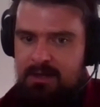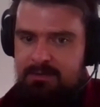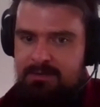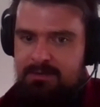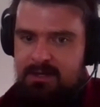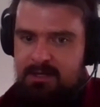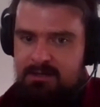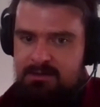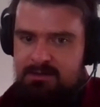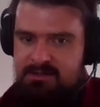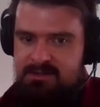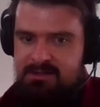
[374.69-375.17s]

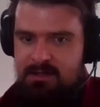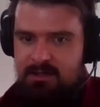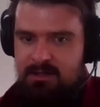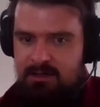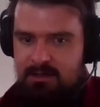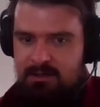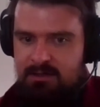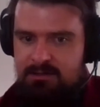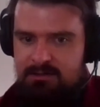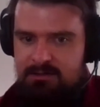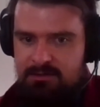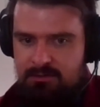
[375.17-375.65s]
their
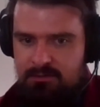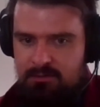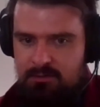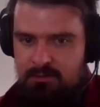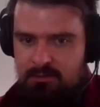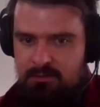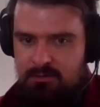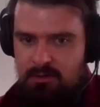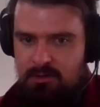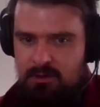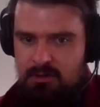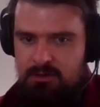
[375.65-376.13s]
desire
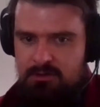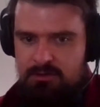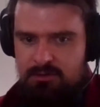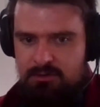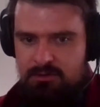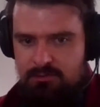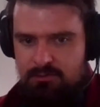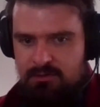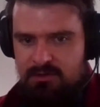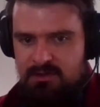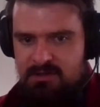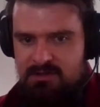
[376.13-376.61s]
to
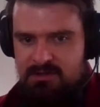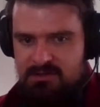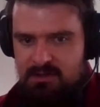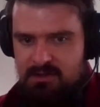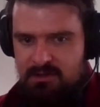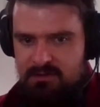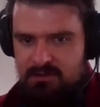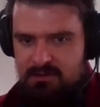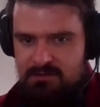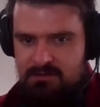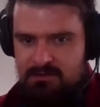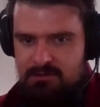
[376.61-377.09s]
do these
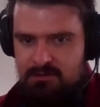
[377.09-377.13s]
things,